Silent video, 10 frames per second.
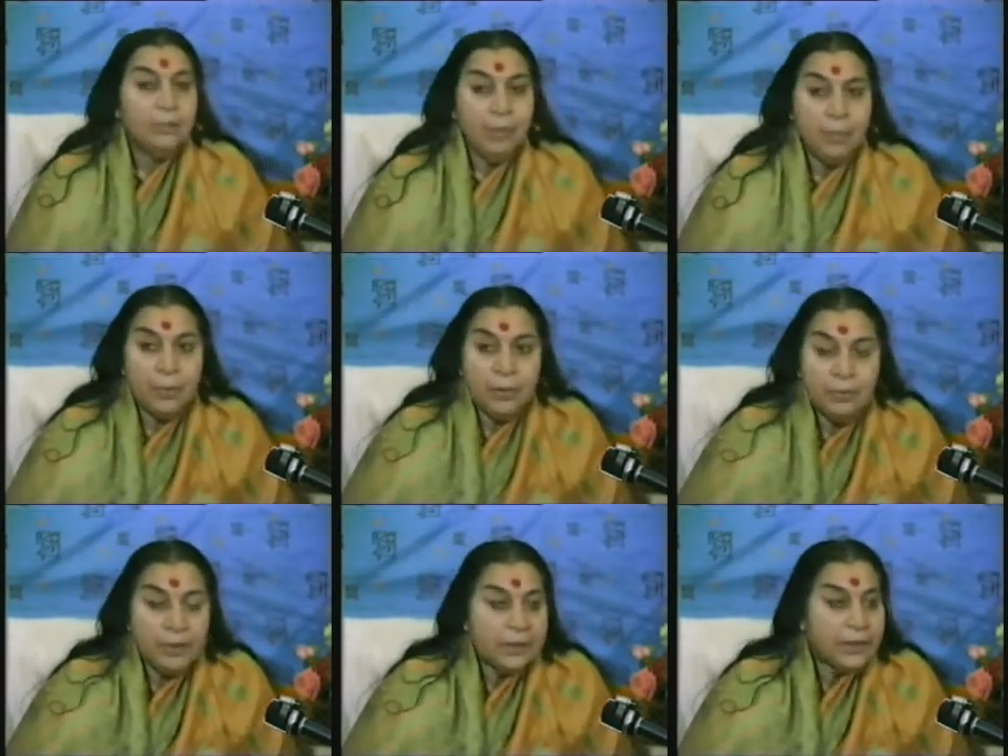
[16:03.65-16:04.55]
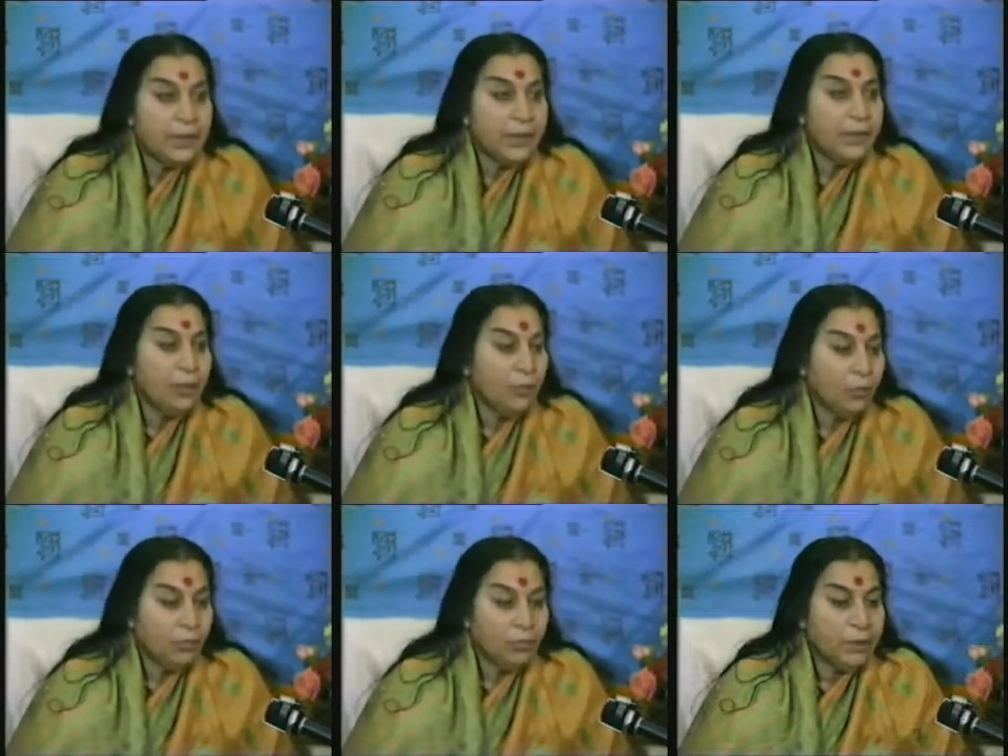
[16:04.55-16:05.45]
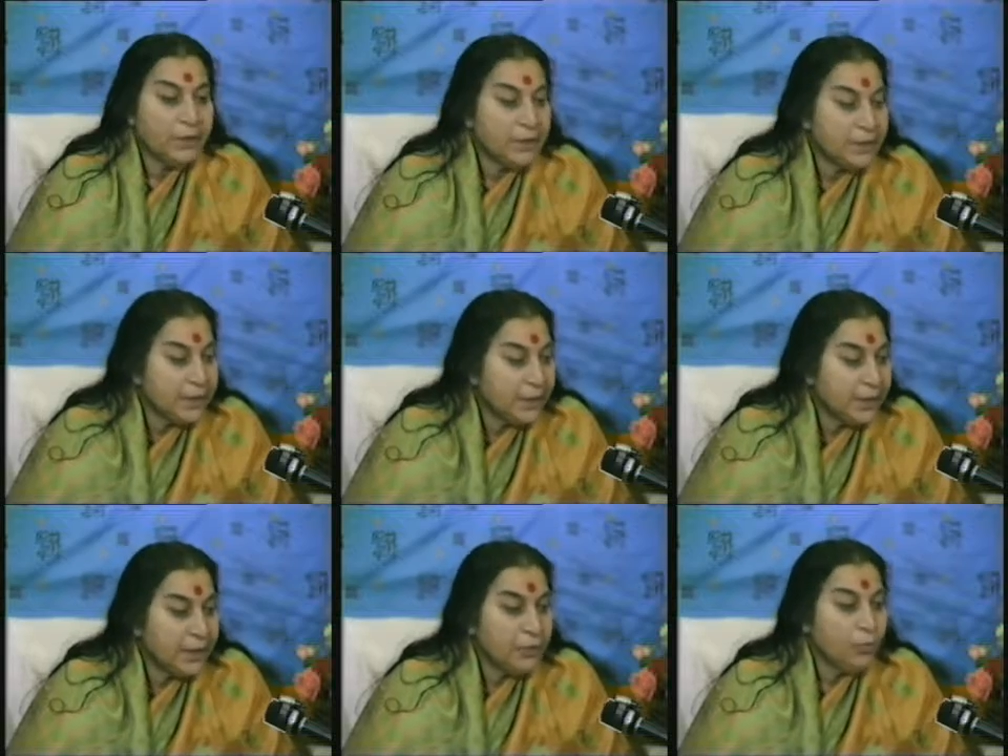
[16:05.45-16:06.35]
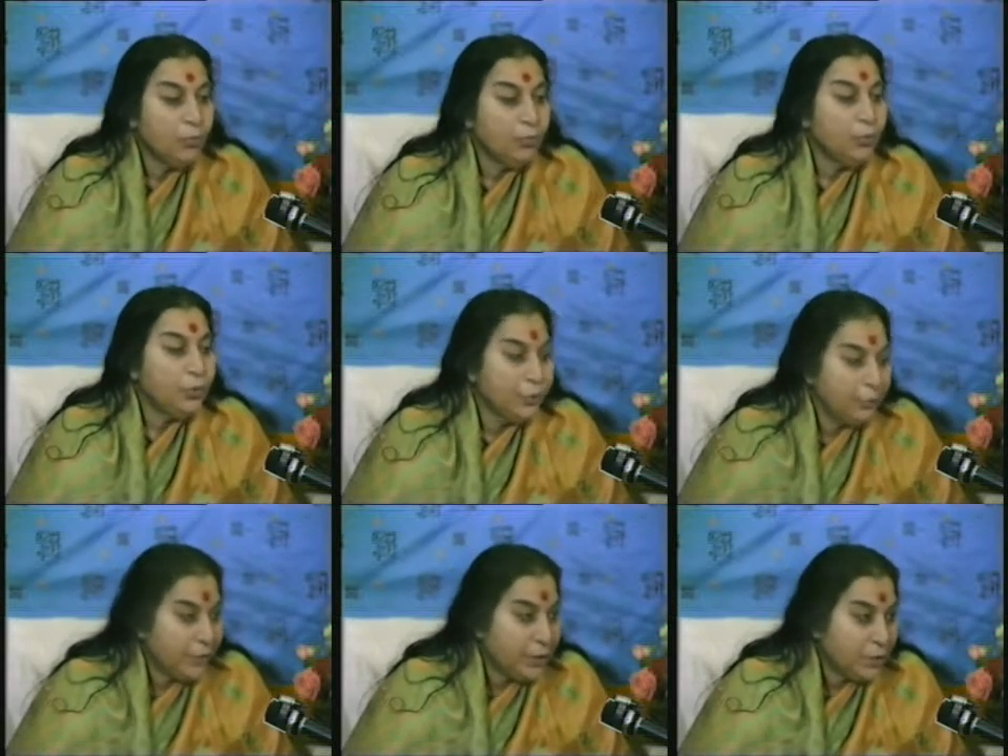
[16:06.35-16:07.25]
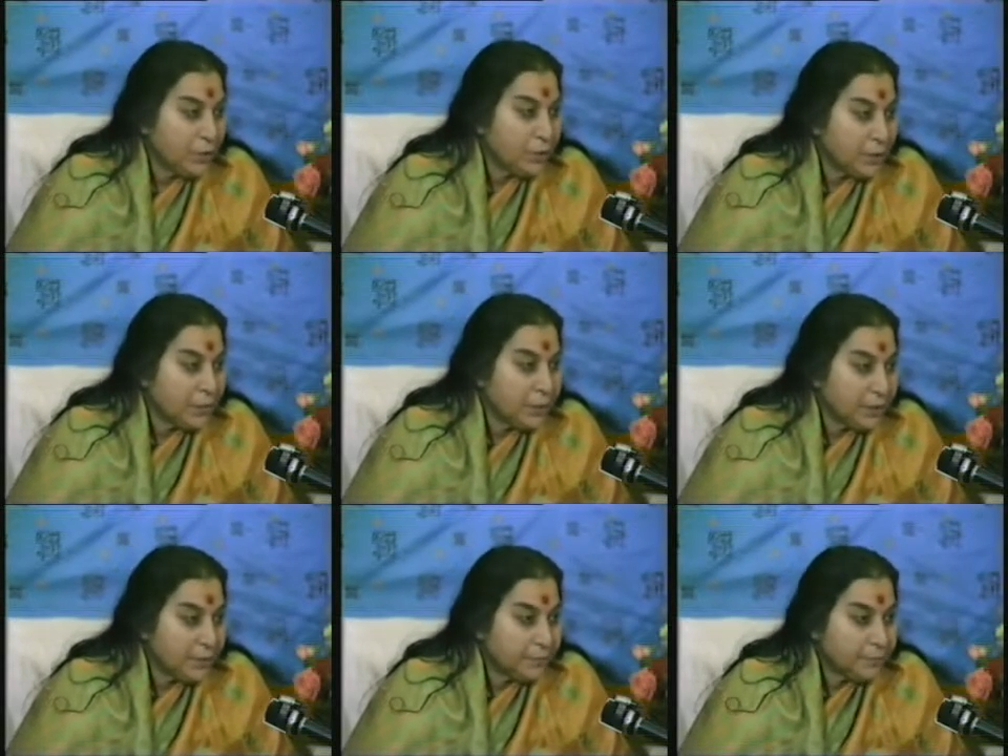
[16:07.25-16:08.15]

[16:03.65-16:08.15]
People will say that no, mother is sitting there, don't put your feet towards the mother.